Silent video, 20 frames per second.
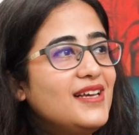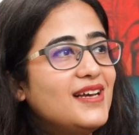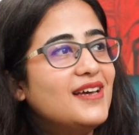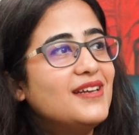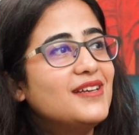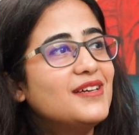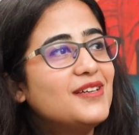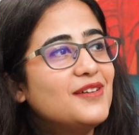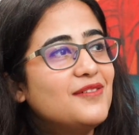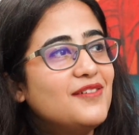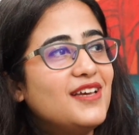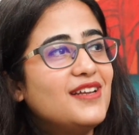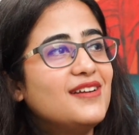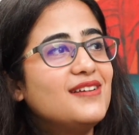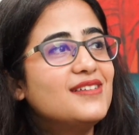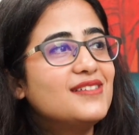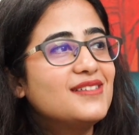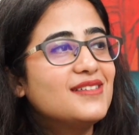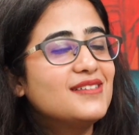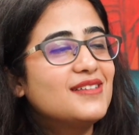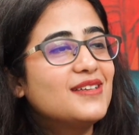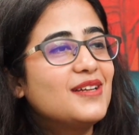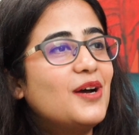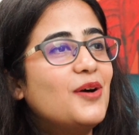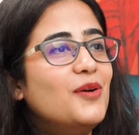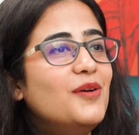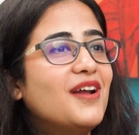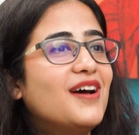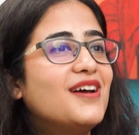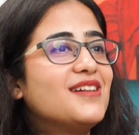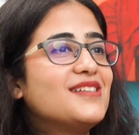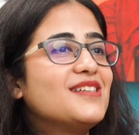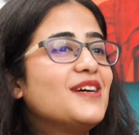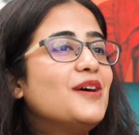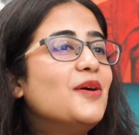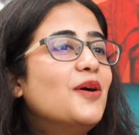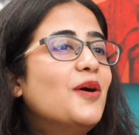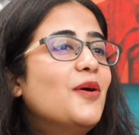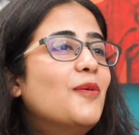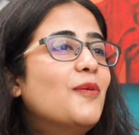career awareness is around acha,
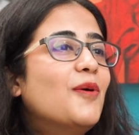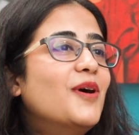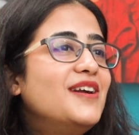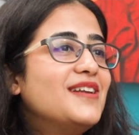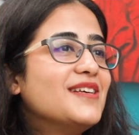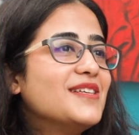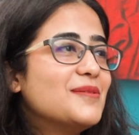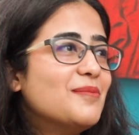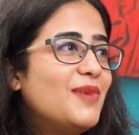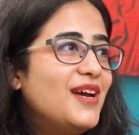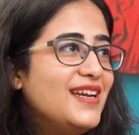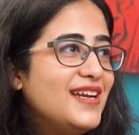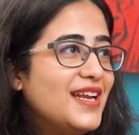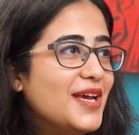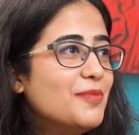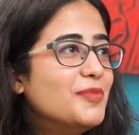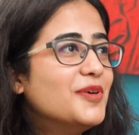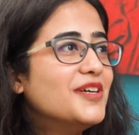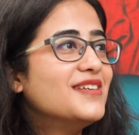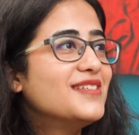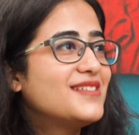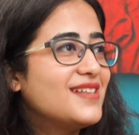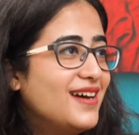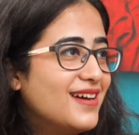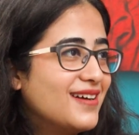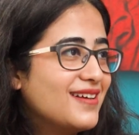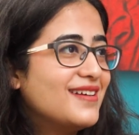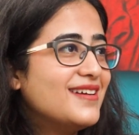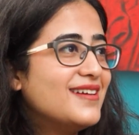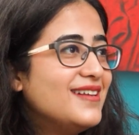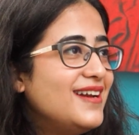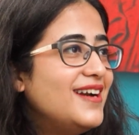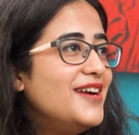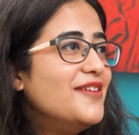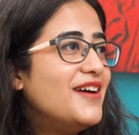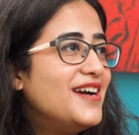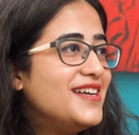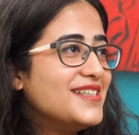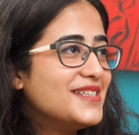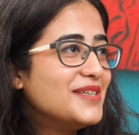what is my neighbor's uncle
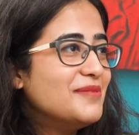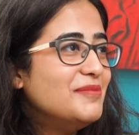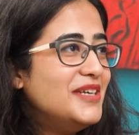advising